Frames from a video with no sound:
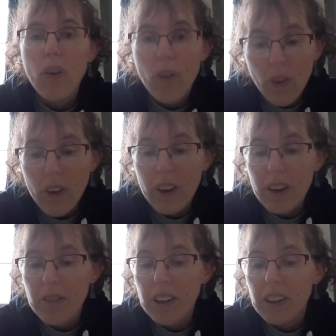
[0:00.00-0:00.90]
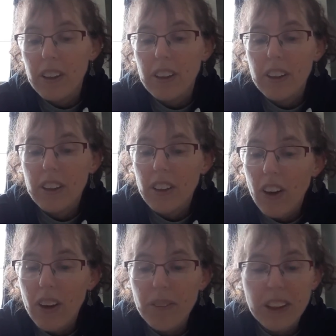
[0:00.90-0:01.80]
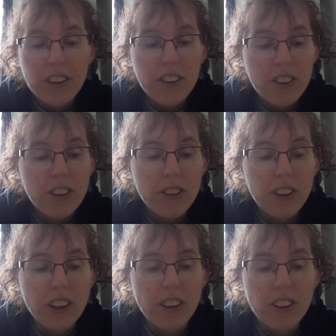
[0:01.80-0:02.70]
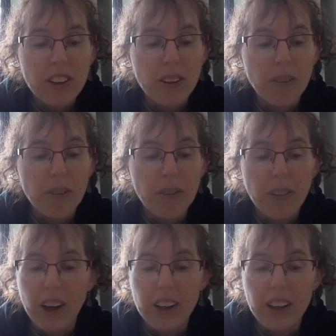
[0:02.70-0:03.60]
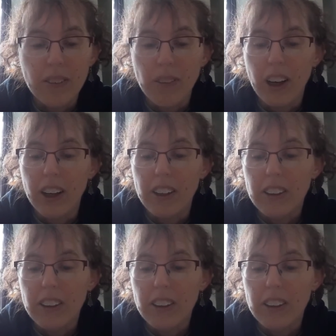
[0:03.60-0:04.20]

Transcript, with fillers: warm calming, soothing to your body and mind.